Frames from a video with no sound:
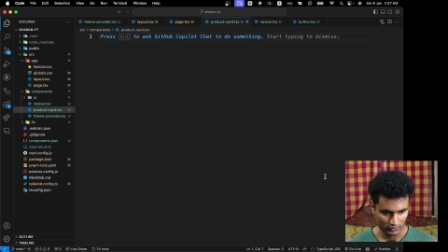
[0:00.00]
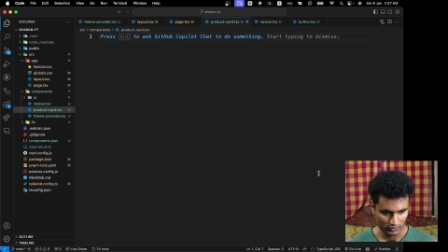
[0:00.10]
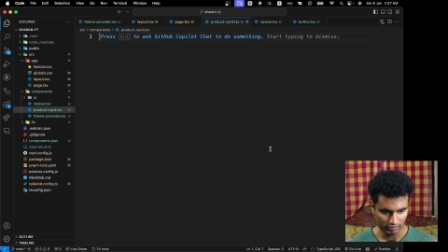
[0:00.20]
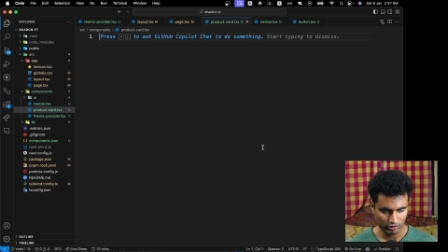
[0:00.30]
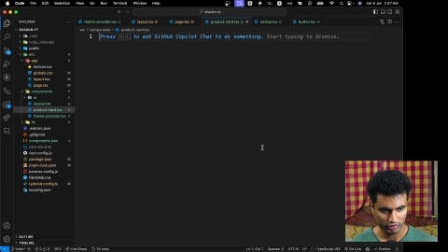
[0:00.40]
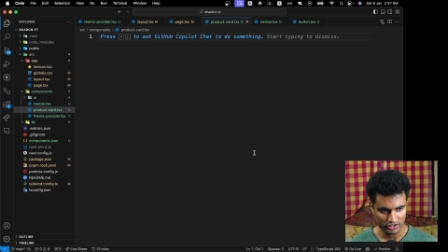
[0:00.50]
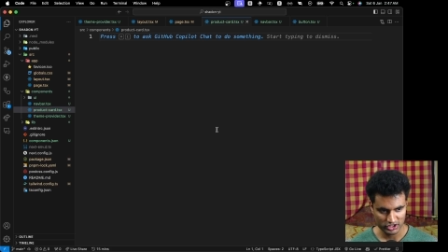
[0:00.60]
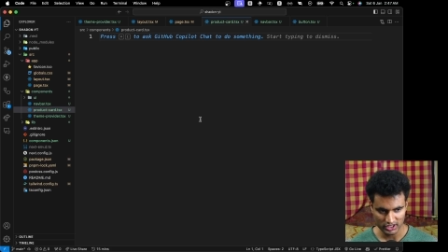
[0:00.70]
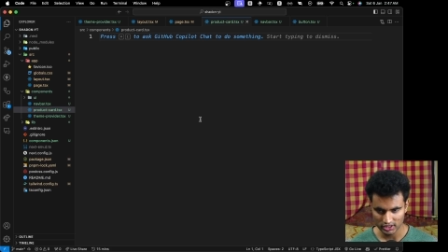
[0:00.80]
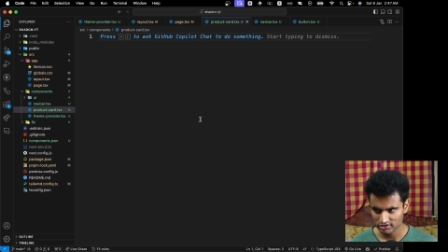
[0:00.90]
It will do its
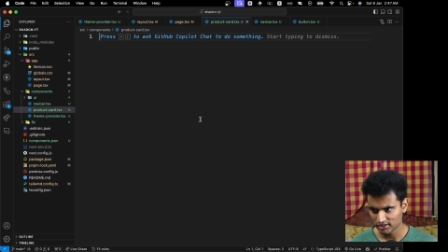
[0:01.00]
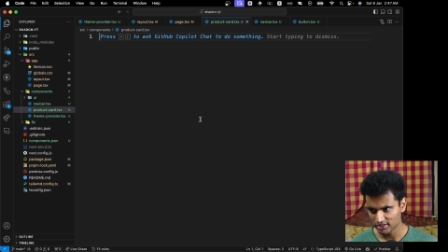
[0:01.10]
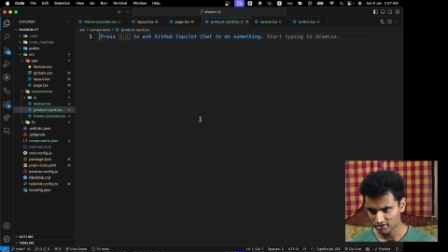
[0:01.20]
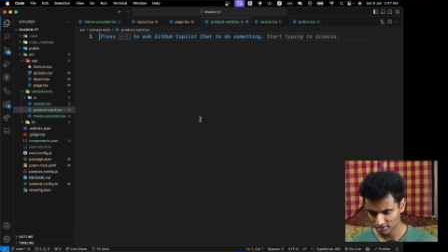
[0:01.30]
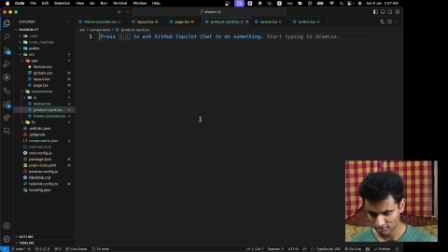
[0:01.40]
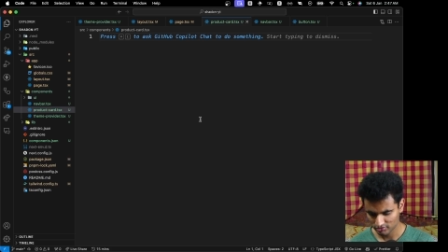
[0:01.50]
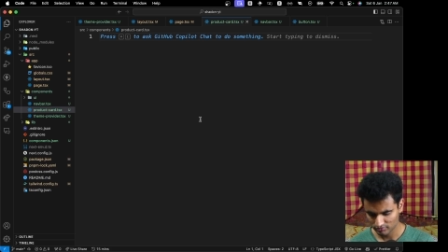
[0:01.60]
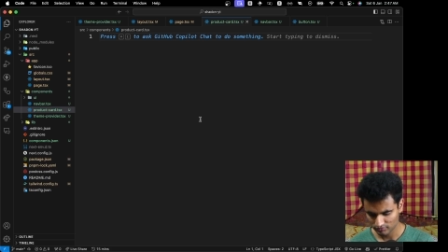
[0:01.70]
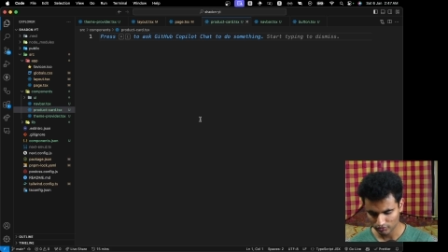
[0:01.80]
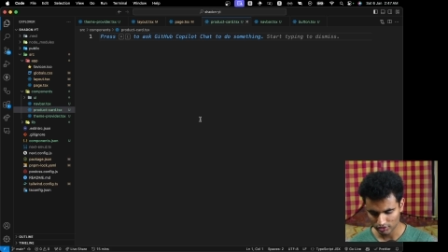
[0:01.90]
task. Let's just
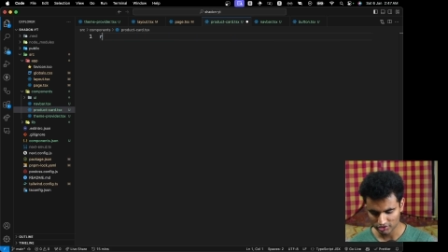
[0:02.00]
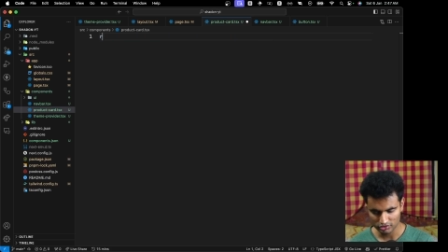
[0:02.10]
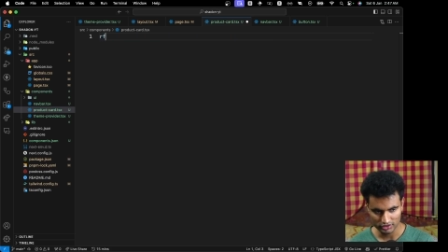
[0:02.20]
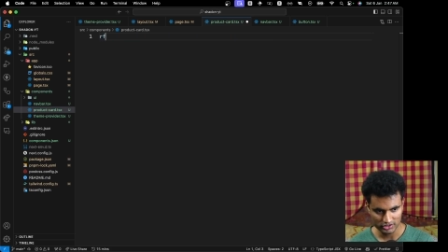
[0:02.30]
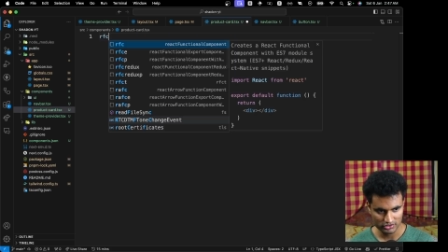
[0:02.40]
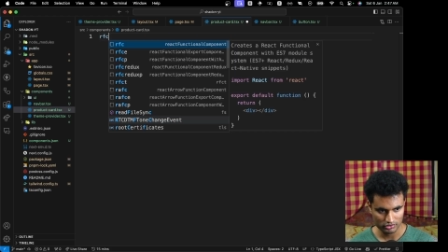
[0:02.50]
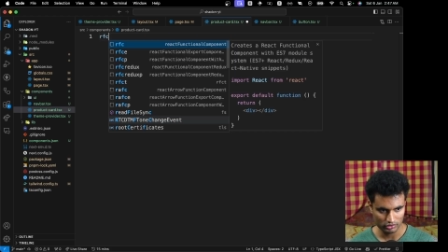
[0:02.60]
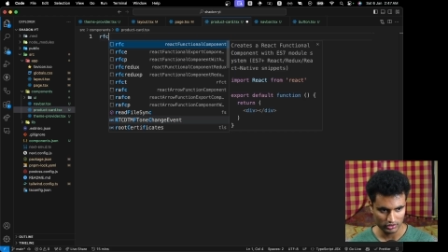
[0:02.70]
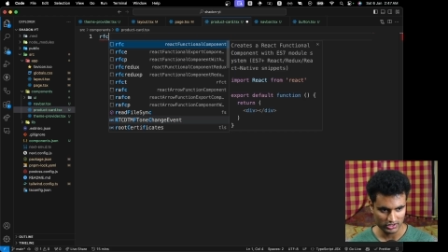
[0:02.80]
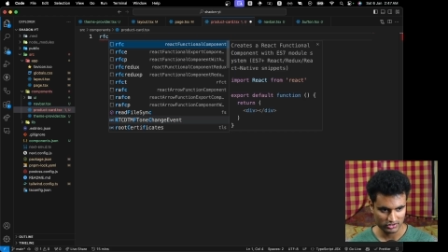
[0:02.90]
focus on this. So
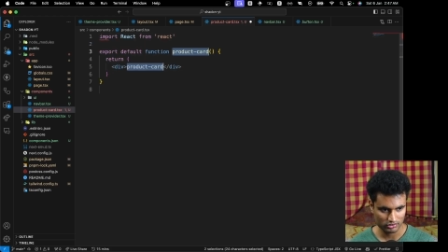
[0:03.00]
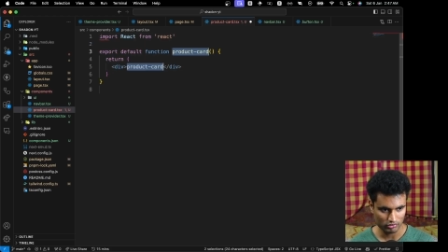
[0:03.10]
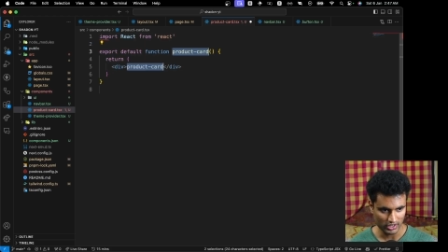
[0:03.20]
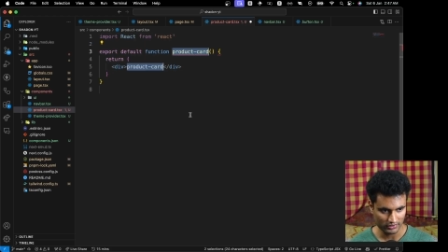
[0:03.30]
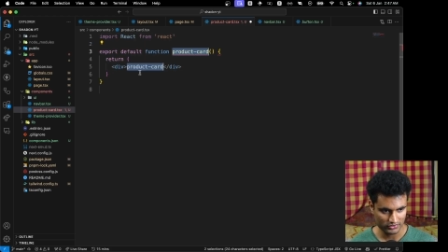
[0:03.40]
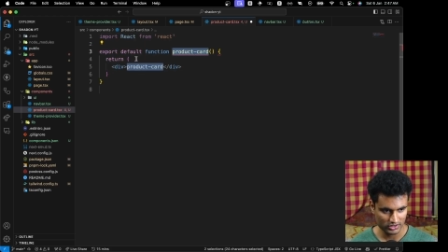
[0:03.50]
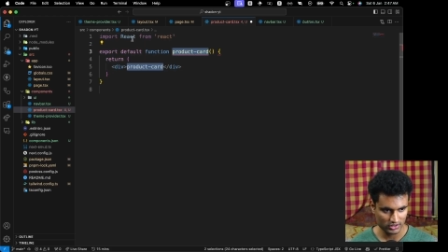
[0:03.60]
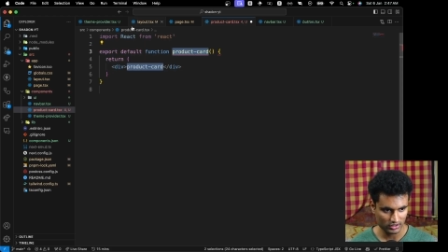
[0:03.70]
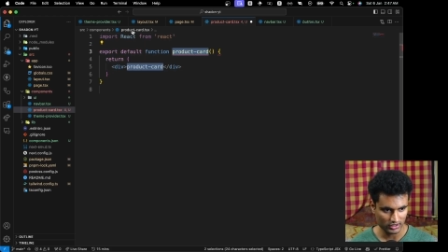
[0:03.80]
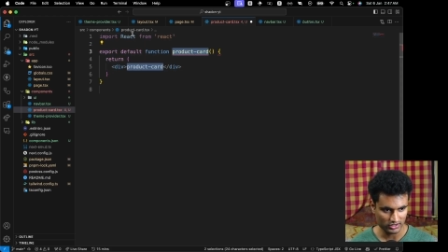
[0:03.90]
let's do
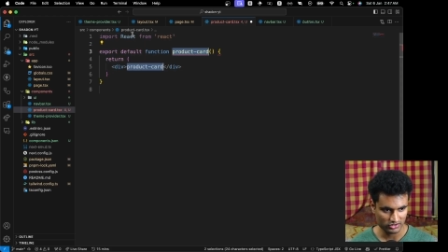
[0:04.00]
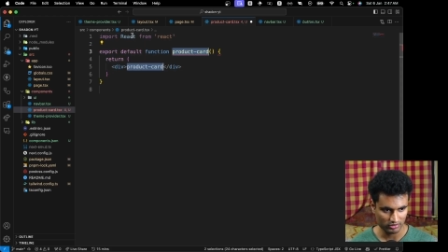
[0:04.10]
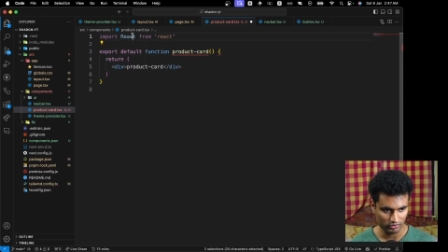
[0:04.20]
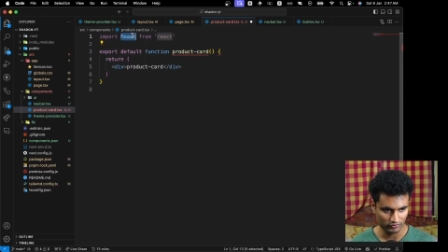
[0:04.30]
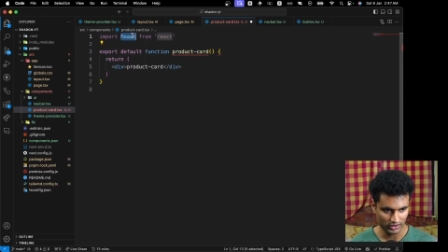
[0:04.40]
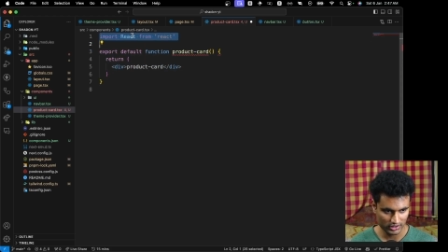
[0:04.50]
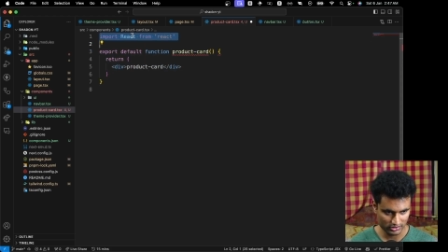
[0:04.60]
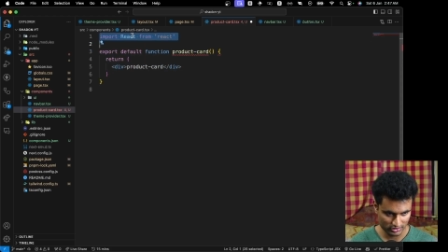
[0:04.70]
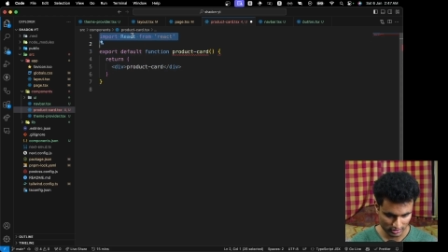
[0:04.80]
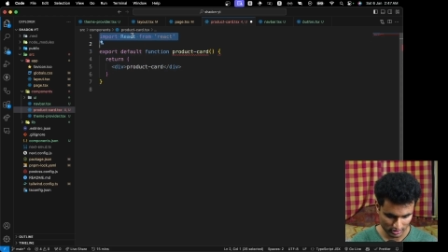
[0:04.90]
RFC. Let's remove this.